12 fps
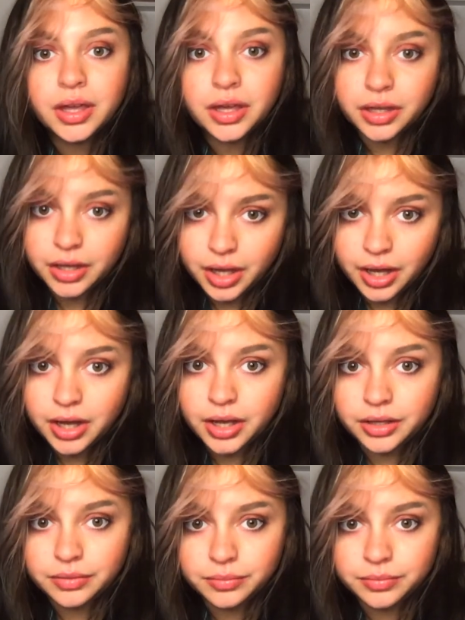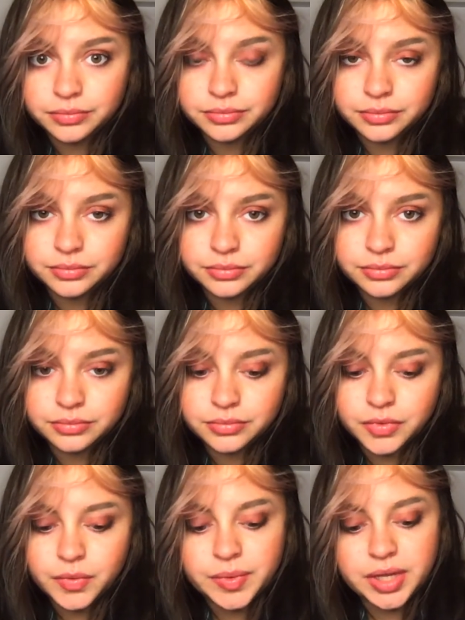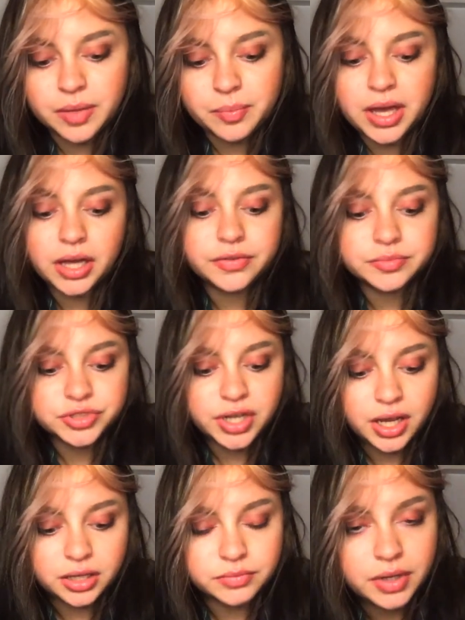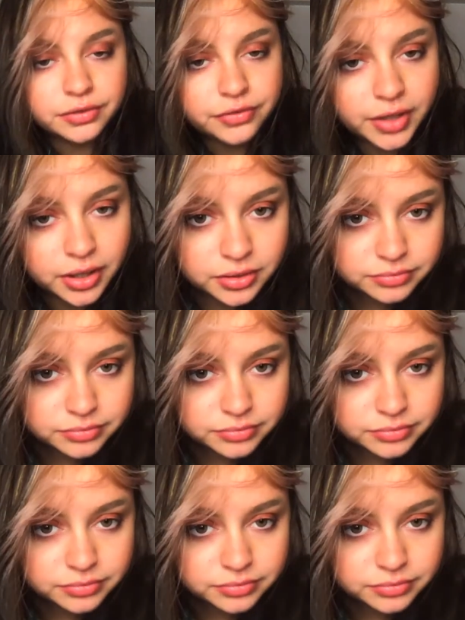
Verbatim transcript: and Kyle, when we get back from child welfare.